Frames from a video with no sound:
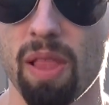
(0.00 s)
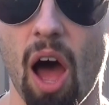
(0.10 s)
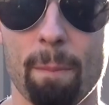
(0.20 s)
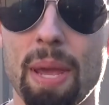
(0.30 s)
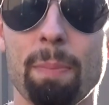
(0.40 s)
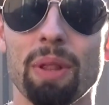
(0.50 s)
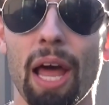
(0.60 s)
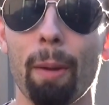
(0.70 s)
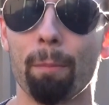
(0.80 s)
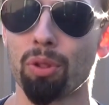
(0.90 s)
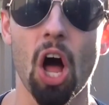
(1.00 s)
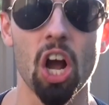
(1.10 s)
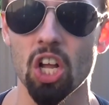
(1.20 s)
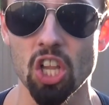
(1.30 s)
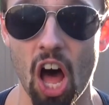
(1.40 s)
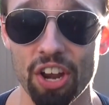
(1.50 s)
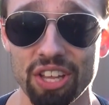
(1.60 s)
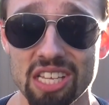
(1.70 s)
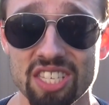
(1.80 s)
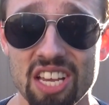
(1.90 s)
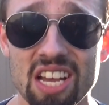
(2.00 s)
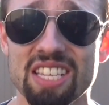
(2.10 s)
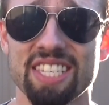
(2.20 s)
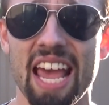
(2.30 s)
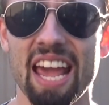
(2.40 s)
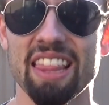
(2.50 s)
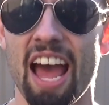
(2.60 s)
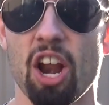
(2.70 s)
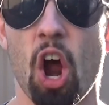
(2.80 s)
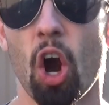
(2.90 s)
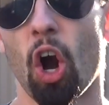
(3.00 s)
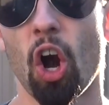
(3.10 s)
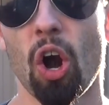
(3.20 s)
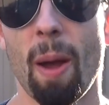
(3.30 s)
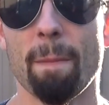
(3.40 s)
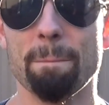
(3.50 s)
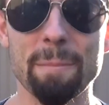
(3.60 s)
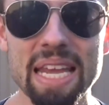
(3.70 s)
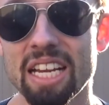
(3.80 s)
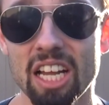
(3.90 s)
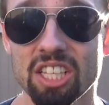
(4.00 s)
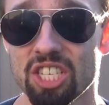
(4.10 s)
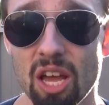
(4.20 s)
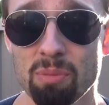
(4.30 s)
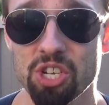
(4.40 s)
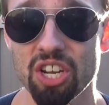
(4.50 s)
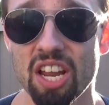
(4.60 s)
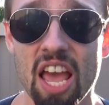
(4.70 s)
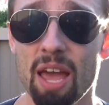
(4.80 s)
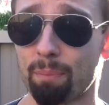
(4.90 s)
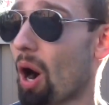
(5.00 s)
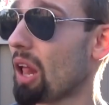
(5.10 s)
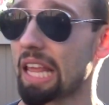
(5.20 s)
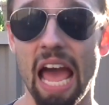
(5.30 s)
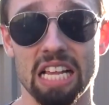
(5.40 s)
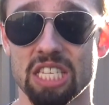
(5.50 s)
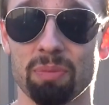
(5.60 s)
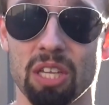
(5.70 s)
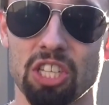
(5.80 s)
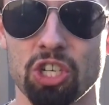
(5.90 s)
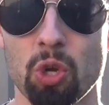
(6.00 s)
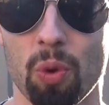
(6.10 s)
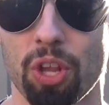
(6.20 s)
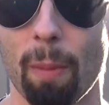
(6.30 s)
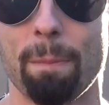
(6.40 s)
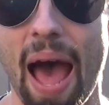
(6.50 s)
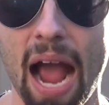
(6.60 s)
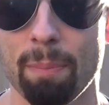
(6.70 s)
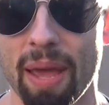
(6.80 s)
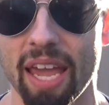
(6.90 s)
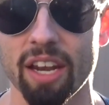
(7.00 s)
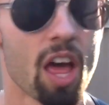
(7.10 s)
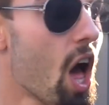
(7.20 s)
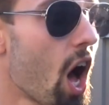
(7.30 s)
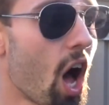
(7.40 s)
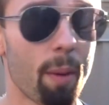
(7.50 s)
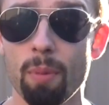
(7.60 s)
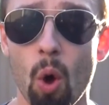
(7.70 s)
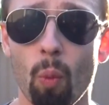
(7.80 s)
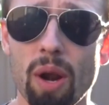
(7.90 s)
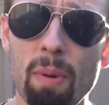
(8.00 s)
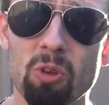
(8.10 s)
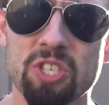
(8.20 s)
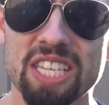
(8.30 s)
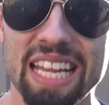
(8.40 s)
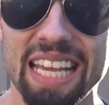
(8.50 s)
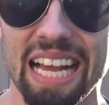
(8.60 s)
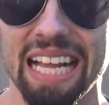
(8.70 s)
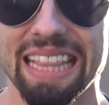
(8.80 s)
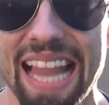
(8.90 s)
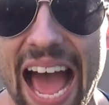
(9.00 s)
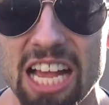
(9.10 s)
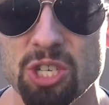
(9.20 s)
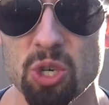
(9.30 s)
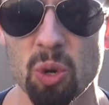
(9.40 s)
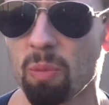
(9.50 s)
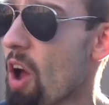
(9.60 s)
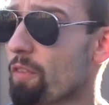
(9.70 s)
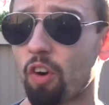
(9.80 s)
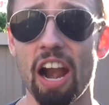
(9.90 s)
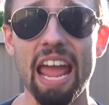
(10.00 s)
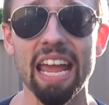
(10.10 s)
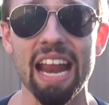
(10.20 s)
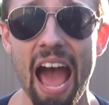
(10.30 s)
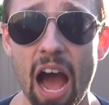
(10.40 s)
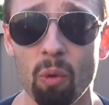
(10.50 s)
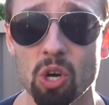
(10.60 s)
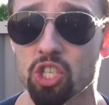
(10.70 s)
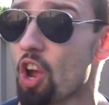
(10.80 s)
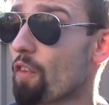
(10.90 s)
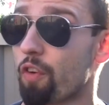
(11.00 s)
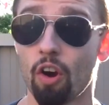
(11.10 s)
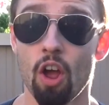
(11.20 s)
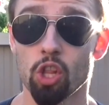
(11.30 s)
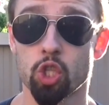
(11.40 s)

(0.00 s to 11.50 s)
on people like Blogilates, saying that her meat consumption probably has something to do with her back pain. What about sitting in a classroom for 8 hours for